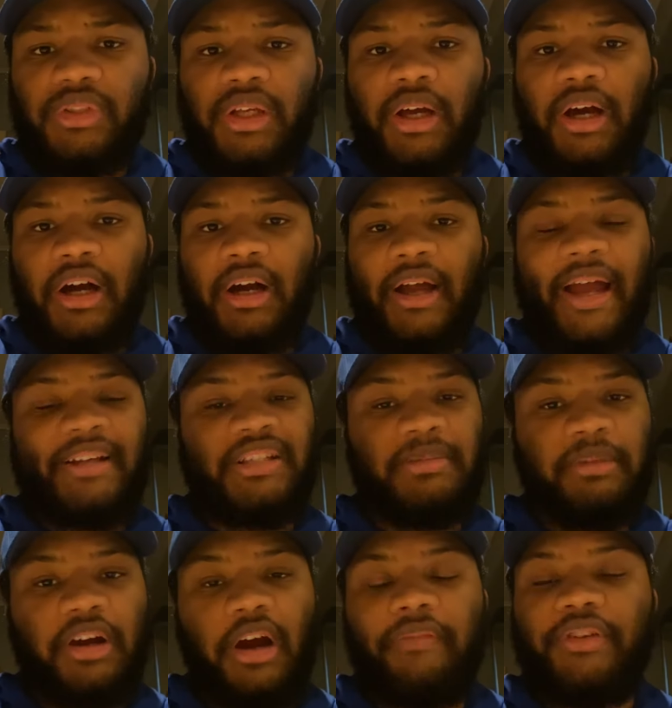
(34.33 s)
had some
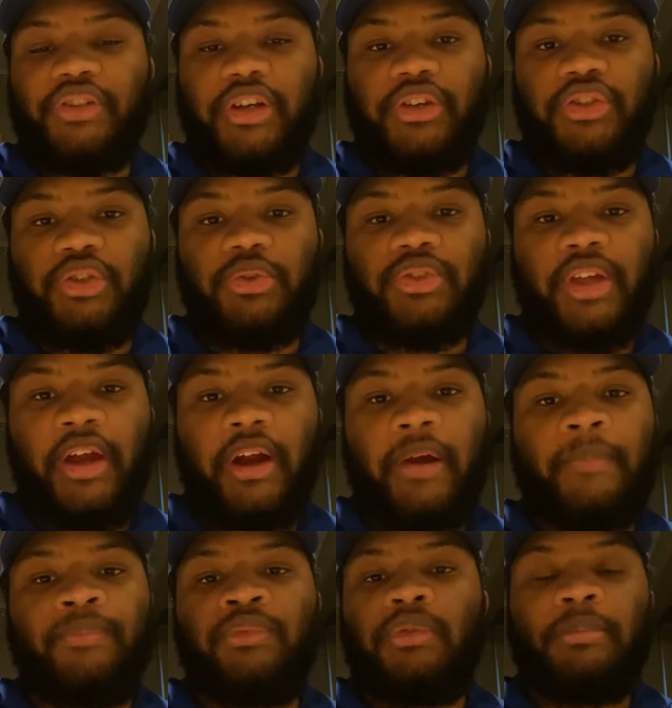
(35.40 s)
coverage issues
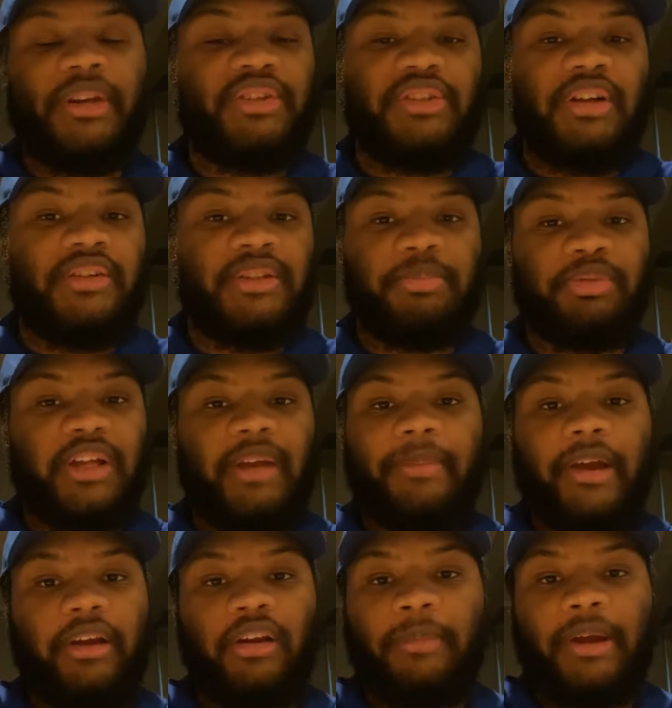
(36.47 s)
there, but he still is a
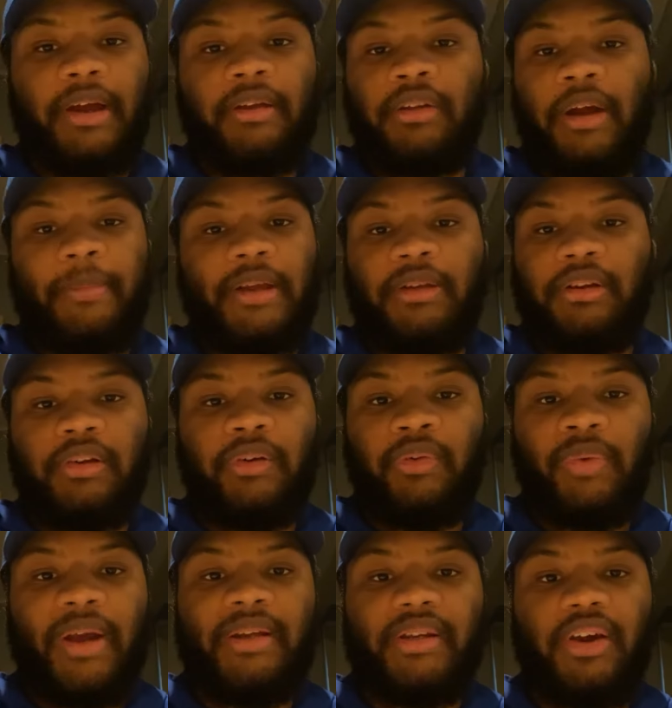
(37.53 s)
playmaker, man. I mean,
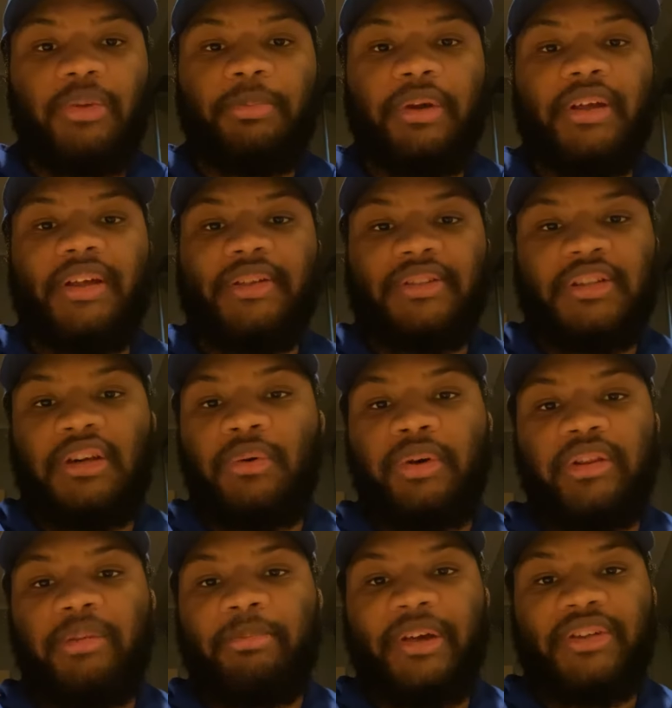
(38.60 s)
Grant Delpit is still one
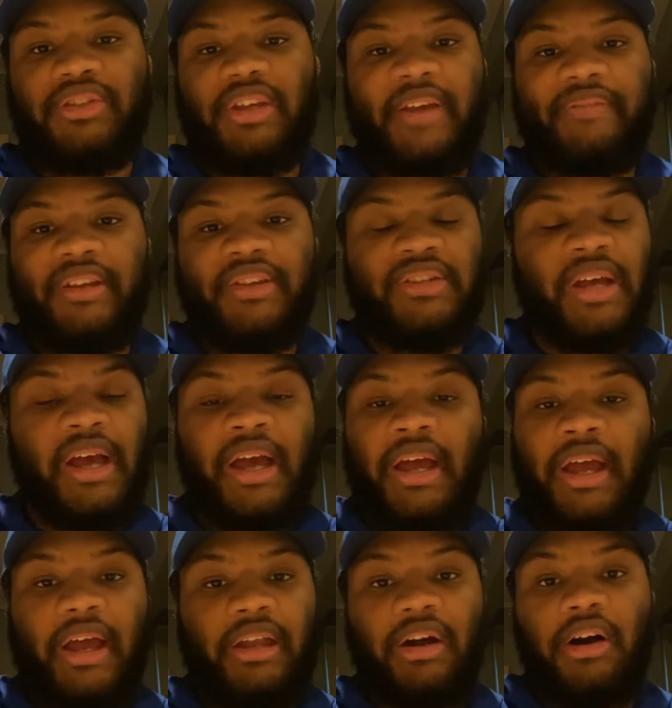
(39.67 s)
of the best safeties
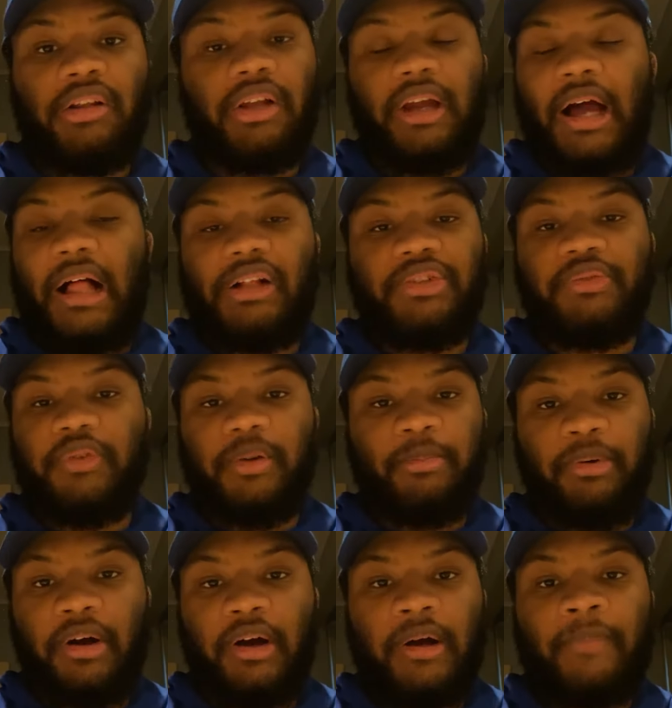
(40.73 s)
in all of college
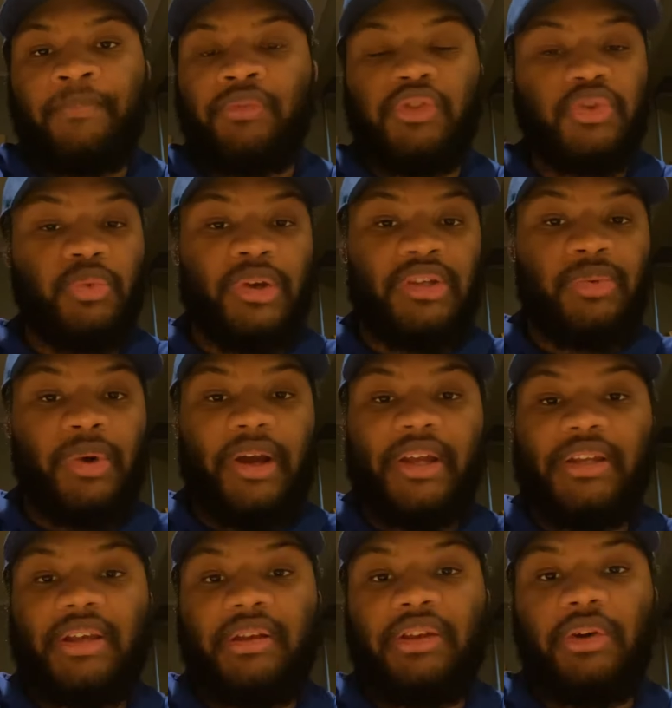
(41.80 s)
football. There's a reason why he
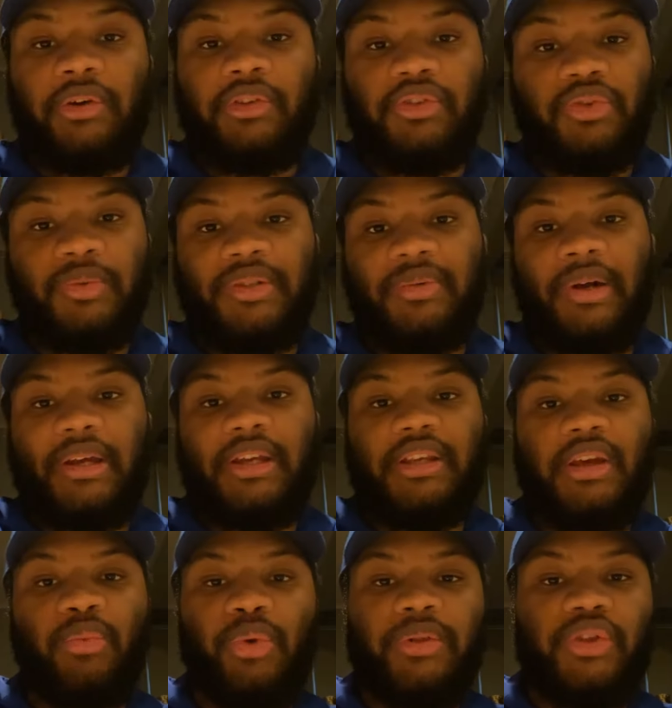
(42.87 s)
did, you know, there's a reason why he
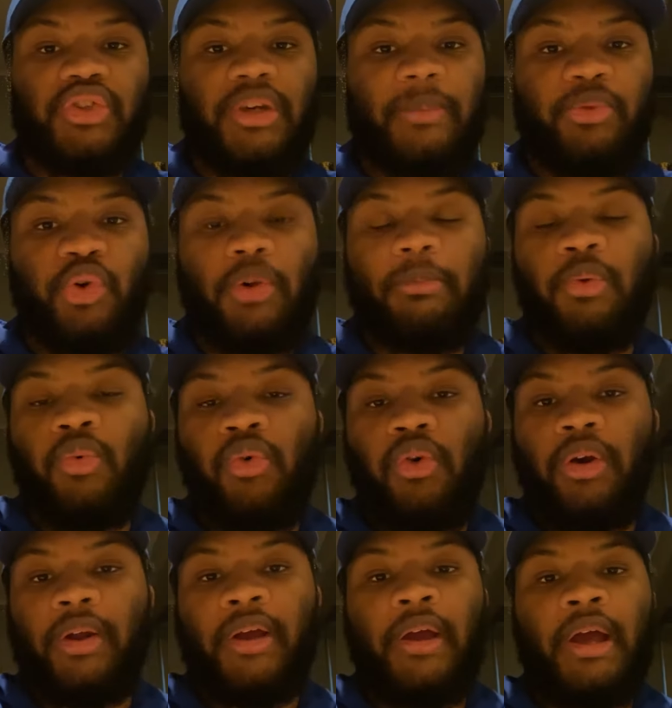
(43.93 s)
did win the Jim Thorpe
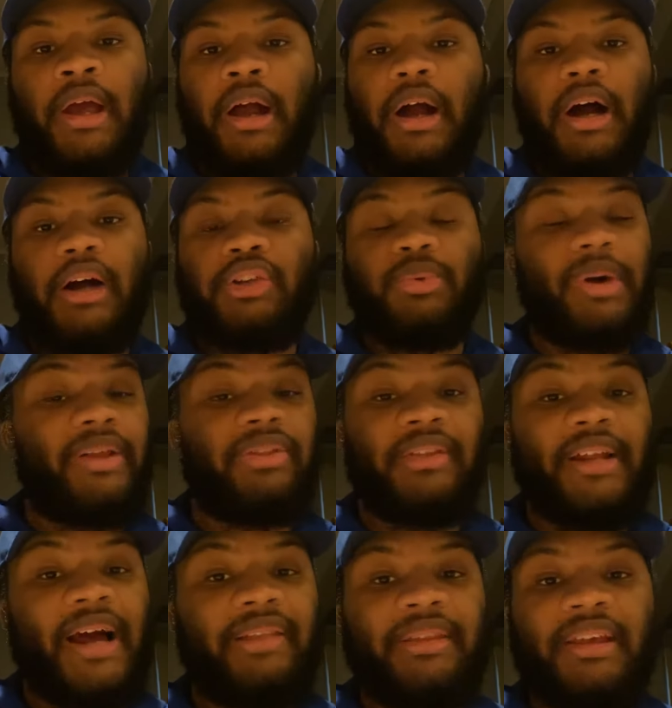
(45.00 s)
Award.
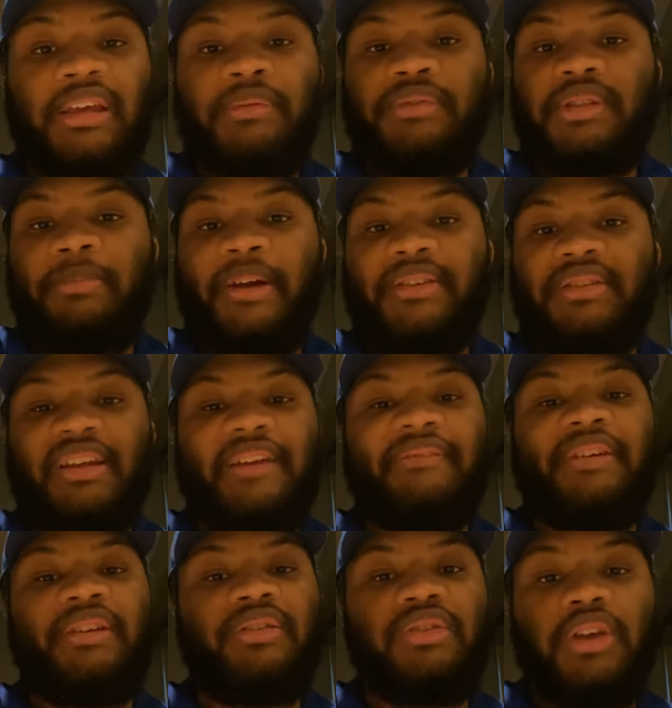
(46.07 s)
Did I think he was the best
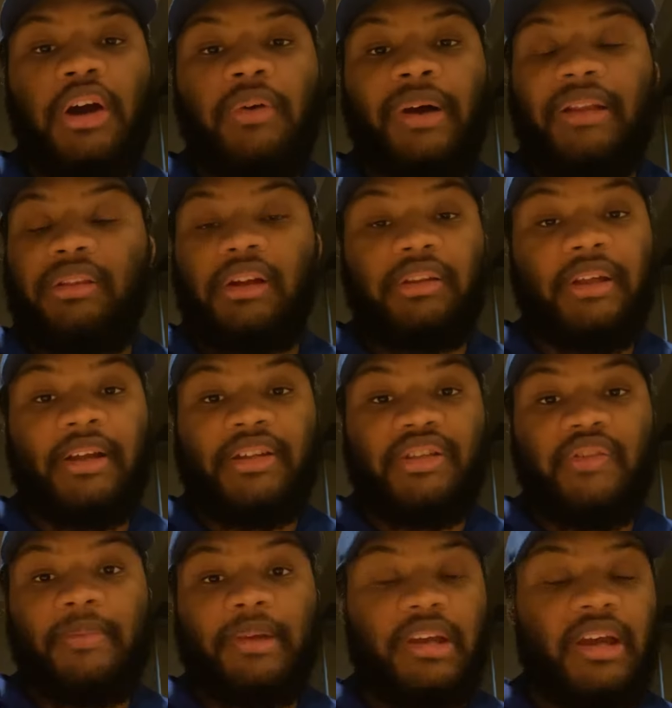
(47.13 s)
safety? No, I thought that
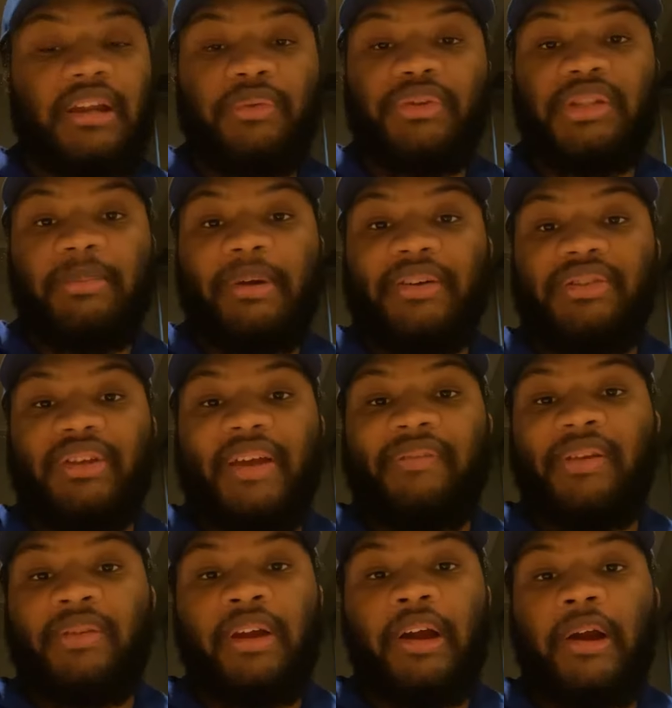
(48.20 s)
Xavier McKinney was the best
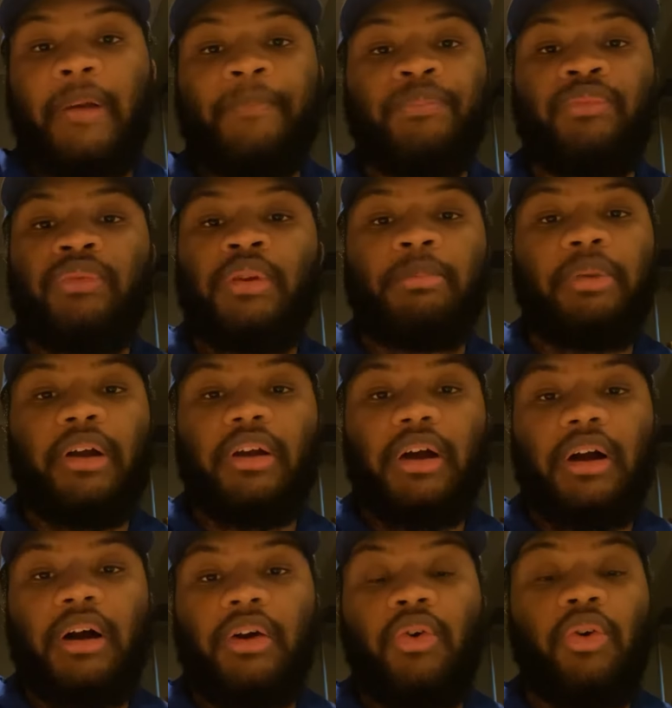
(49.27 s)
safety there, but
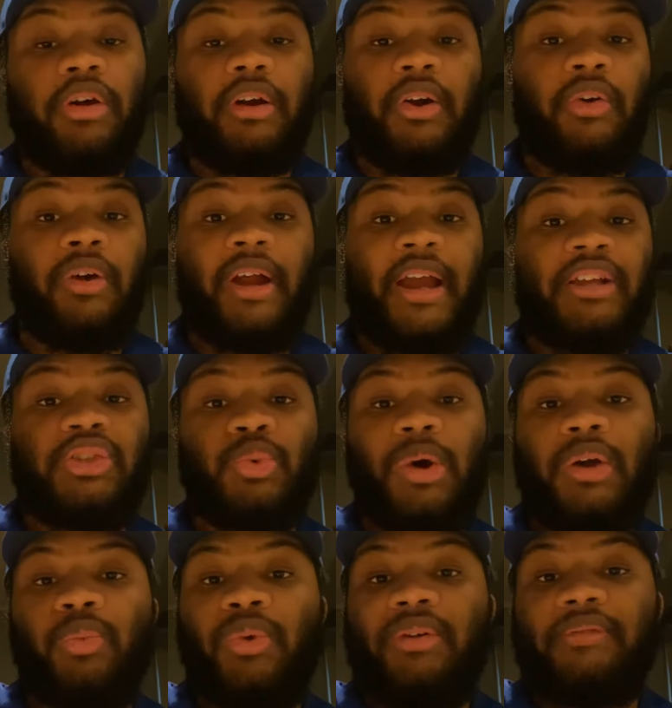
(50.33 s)
or
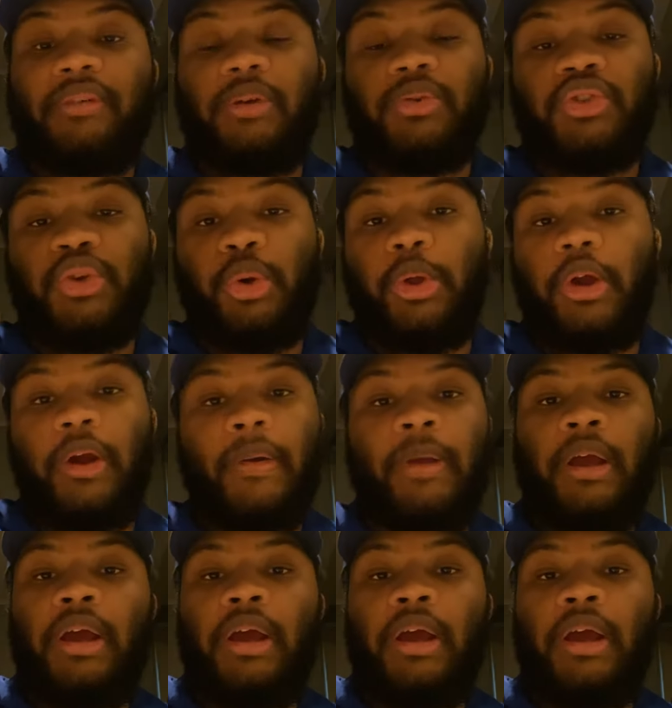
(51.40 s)
Antoine Winfield Jr.